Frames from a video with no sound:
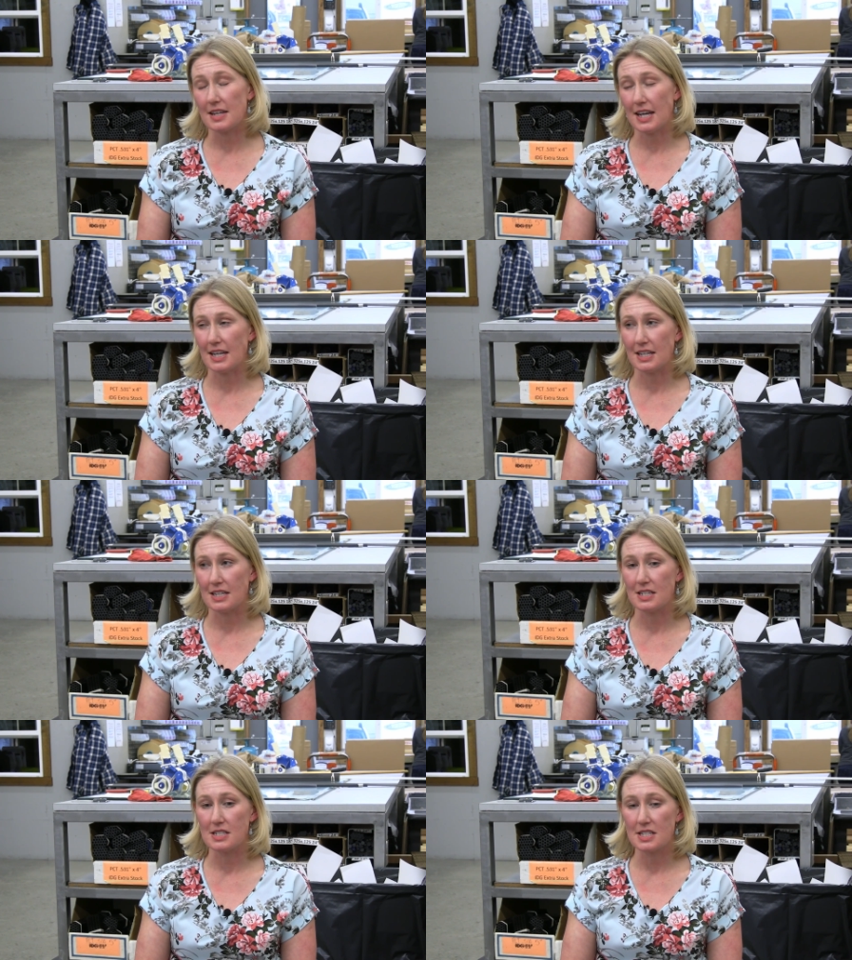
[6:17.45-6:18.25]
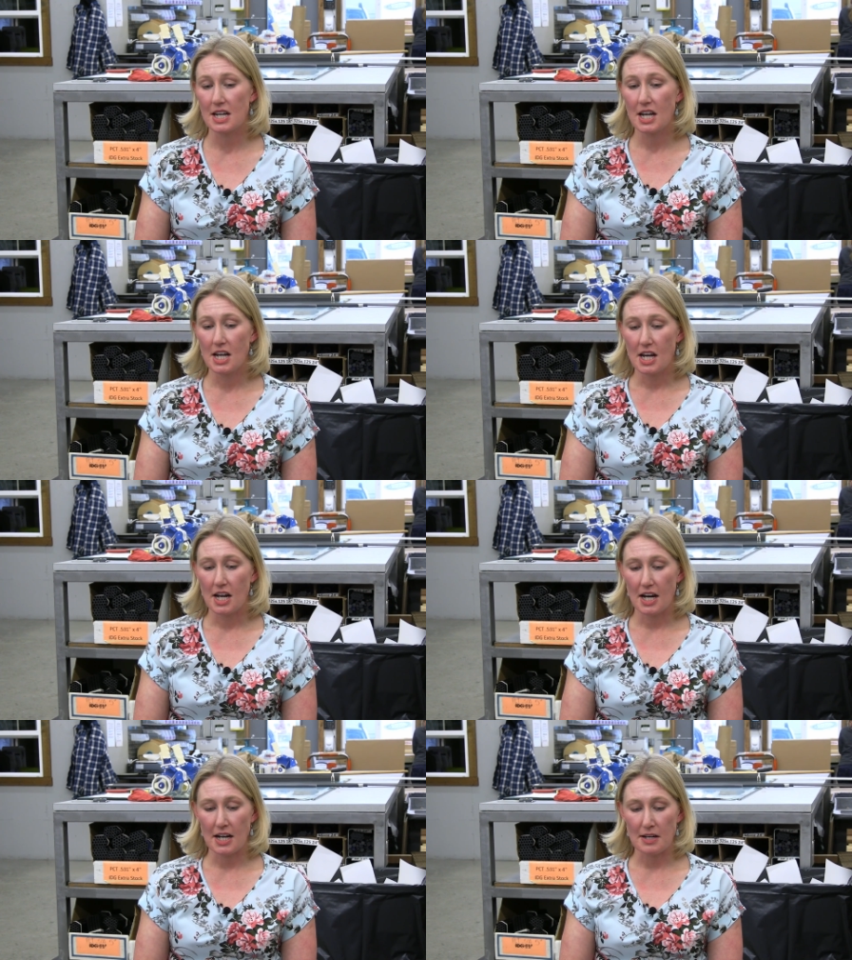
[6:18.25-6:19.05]
And
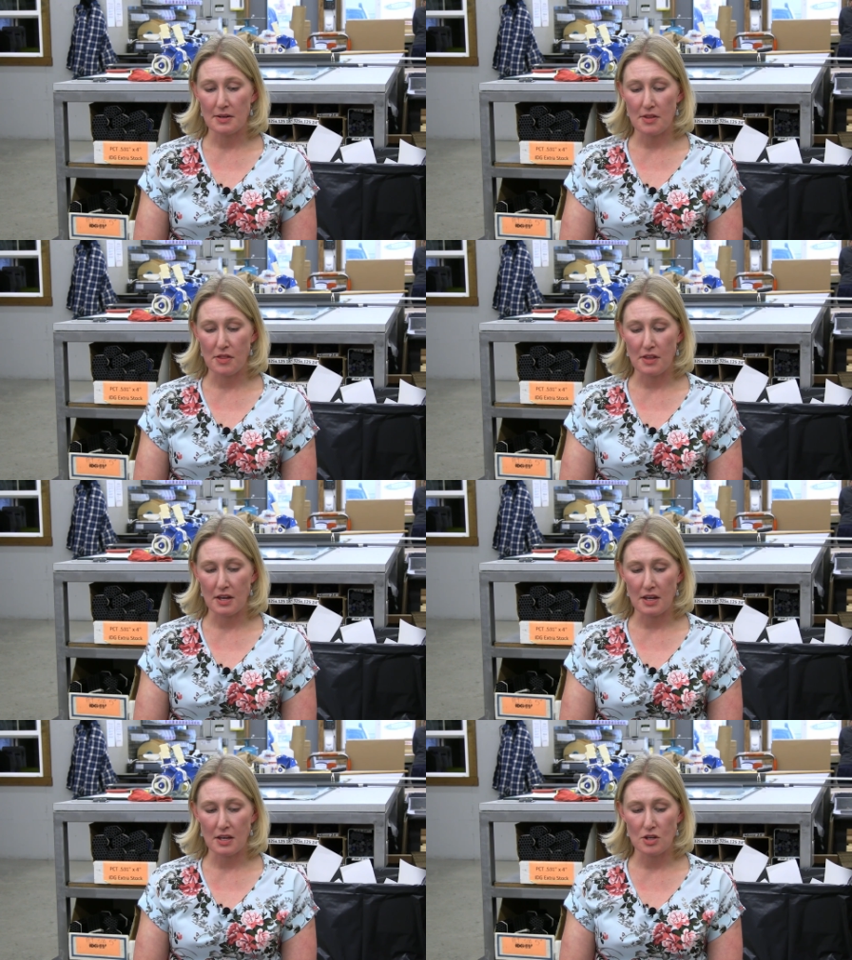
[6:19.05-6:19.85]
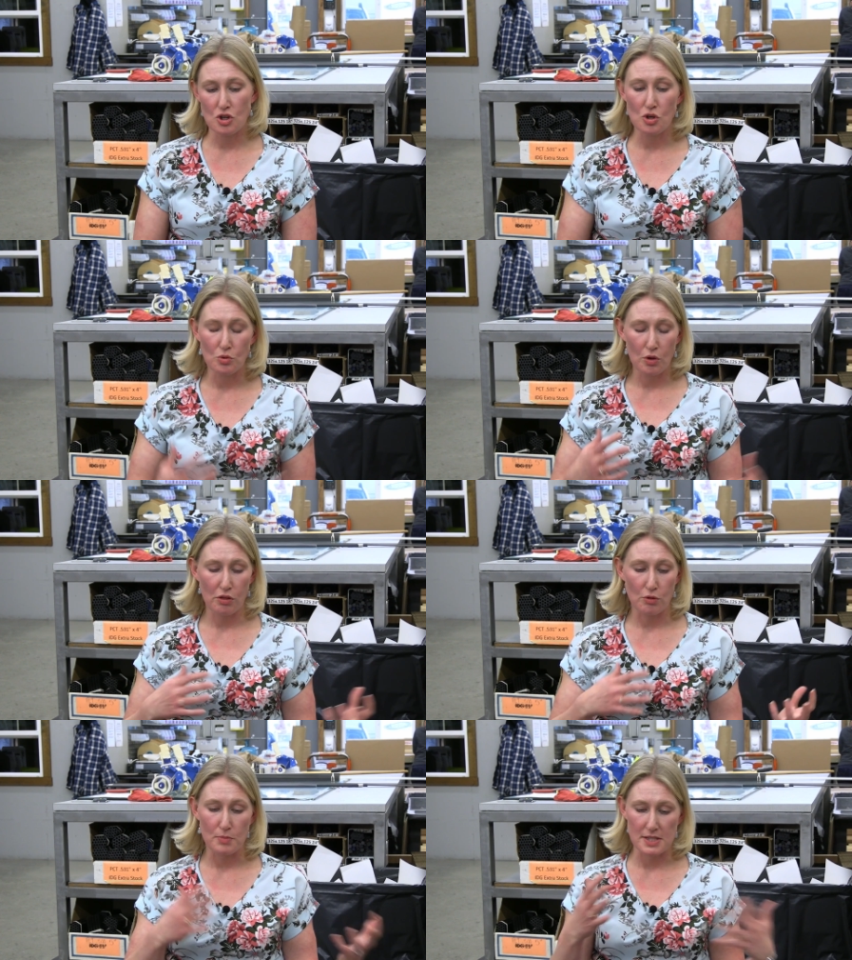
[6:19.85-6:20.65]
they knew
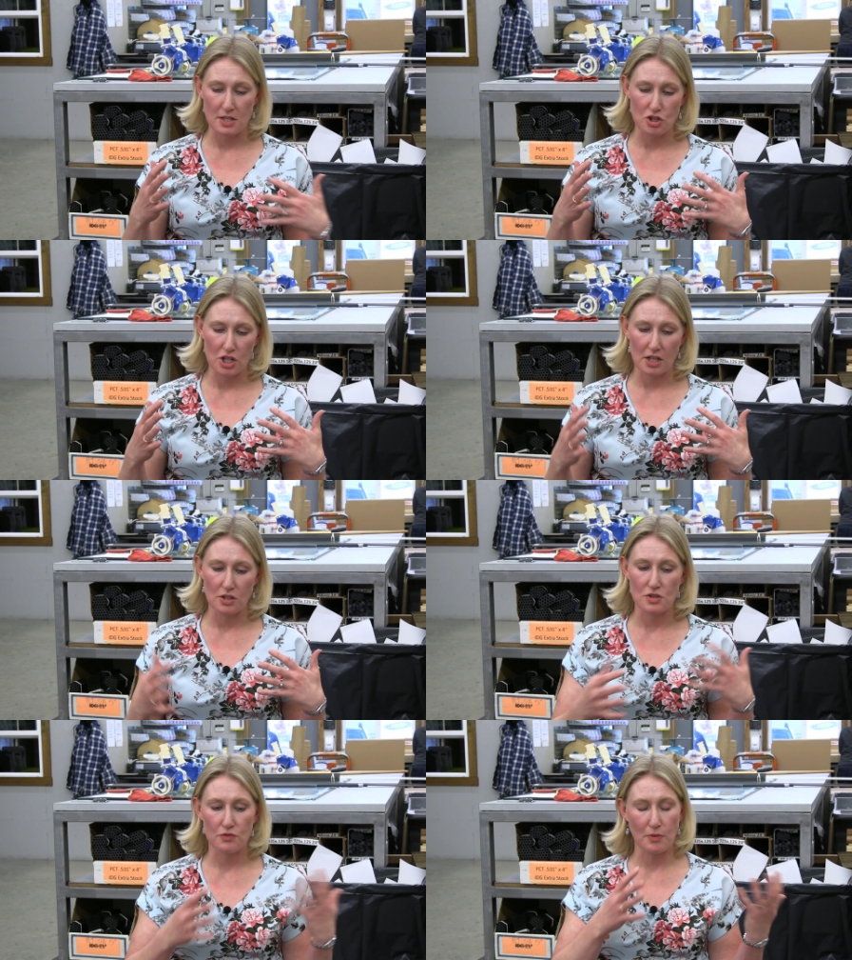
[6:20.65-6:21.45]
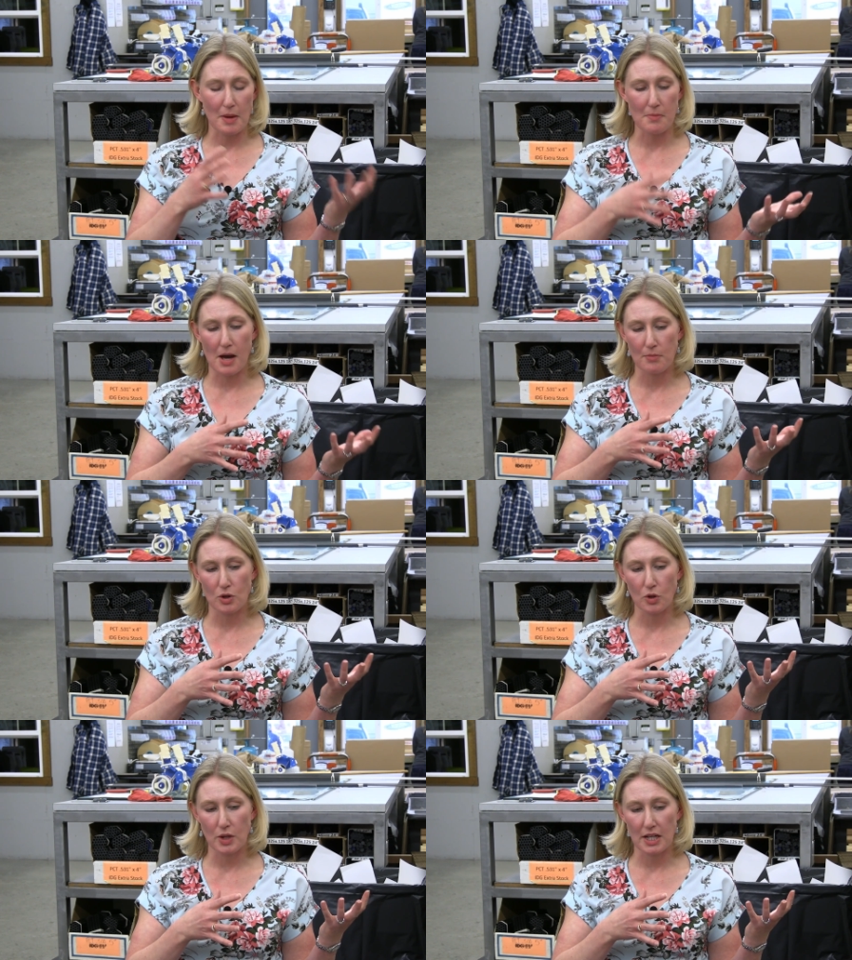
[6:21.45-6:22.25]
through business channels from my mom
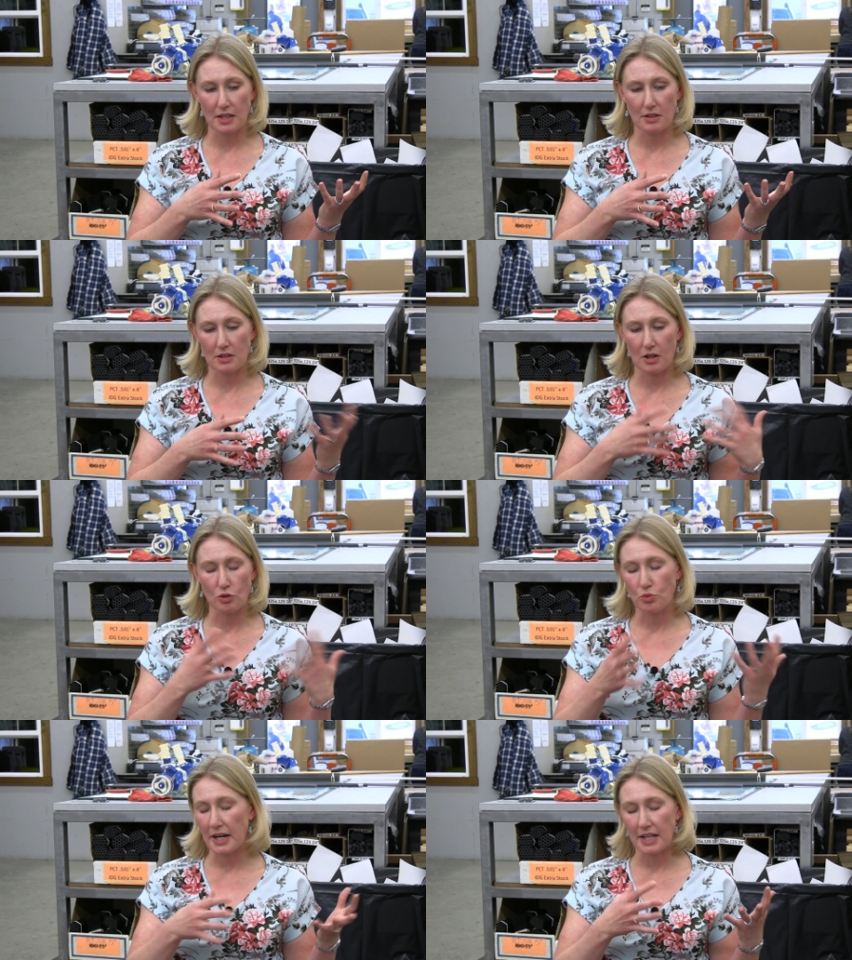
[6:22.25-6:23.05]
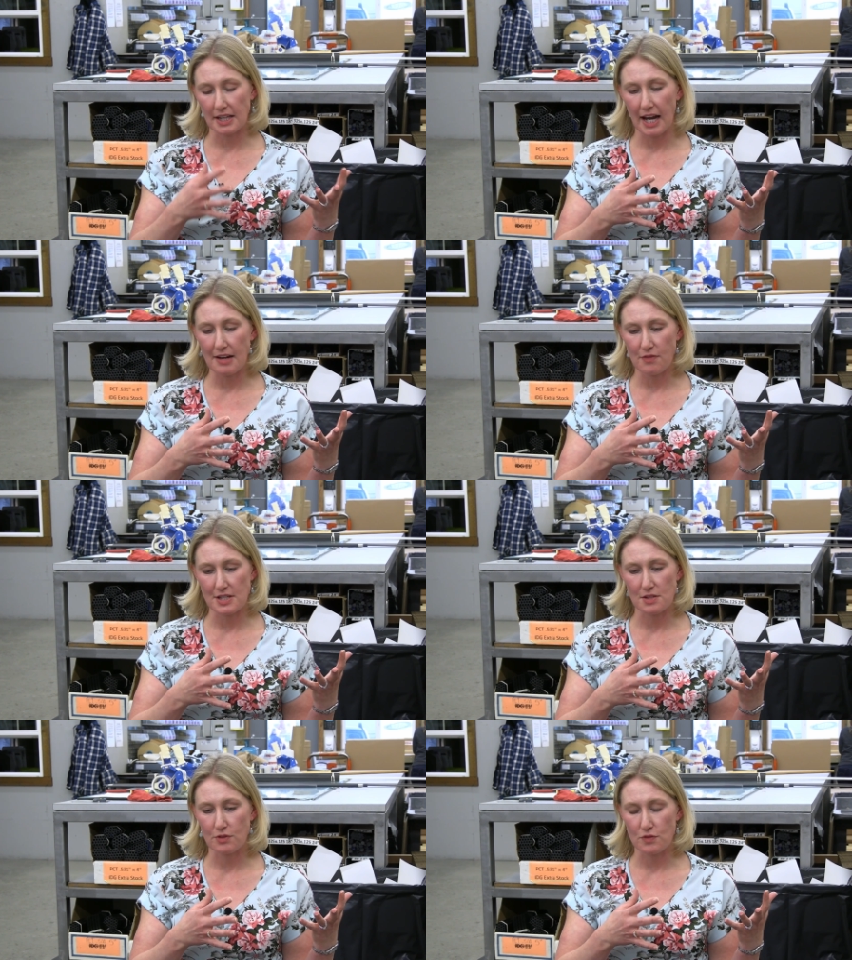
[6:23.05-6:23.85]
owning or running the Kite
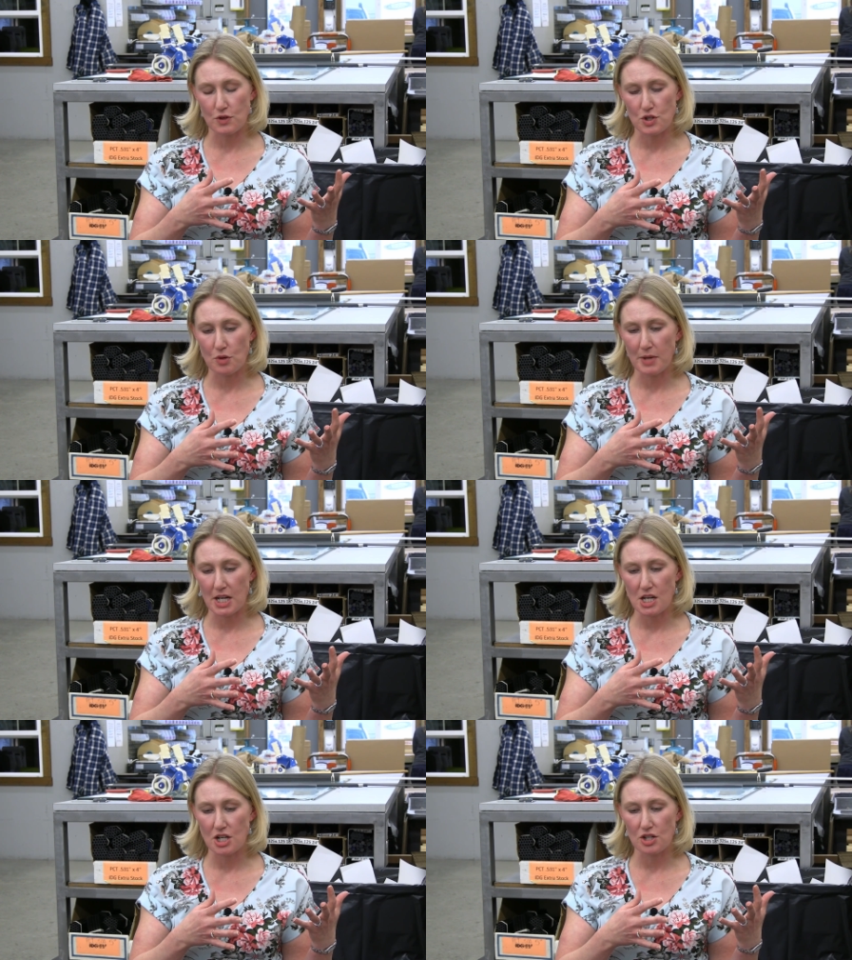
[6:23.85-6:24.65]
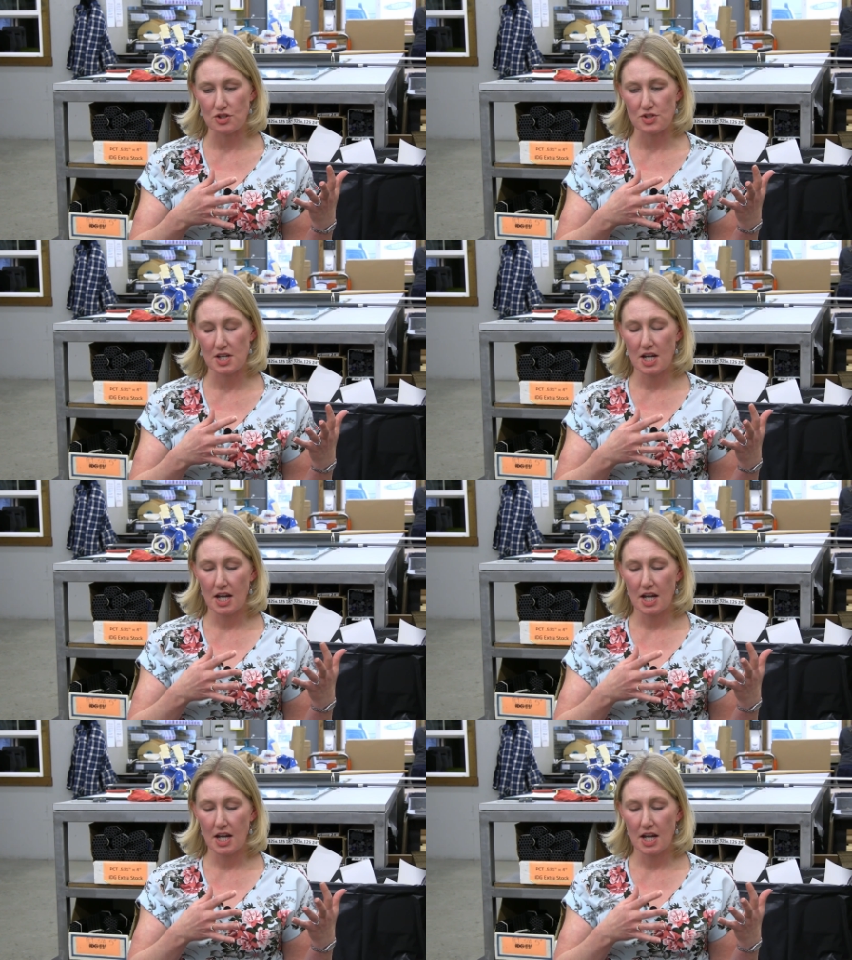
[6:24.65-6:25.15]
Festival for so many years,